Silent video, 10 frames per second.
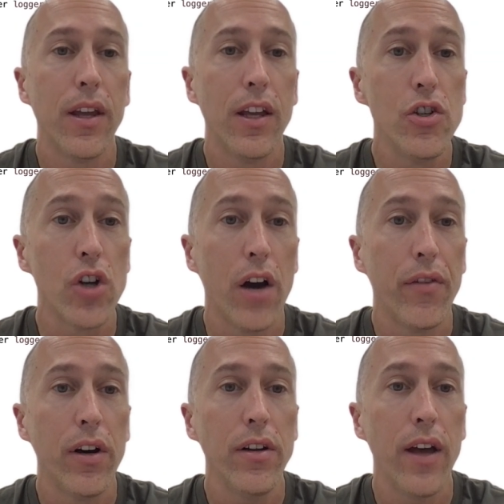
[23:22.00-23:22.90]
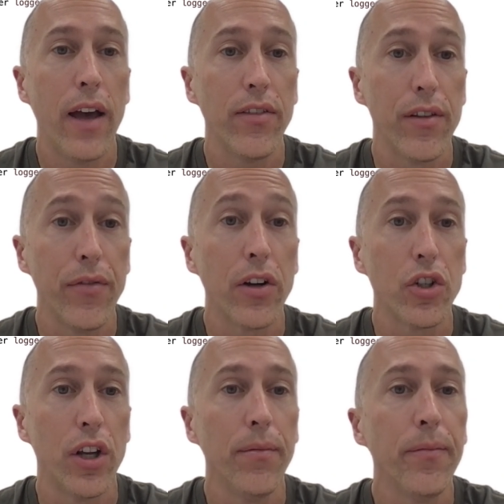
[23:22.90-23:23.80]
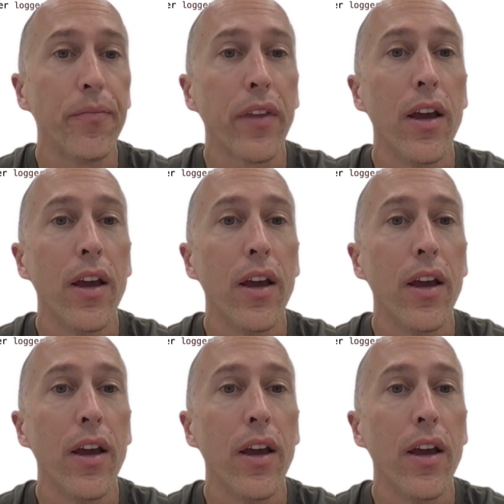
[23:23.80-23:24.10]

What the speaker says: Java as the function.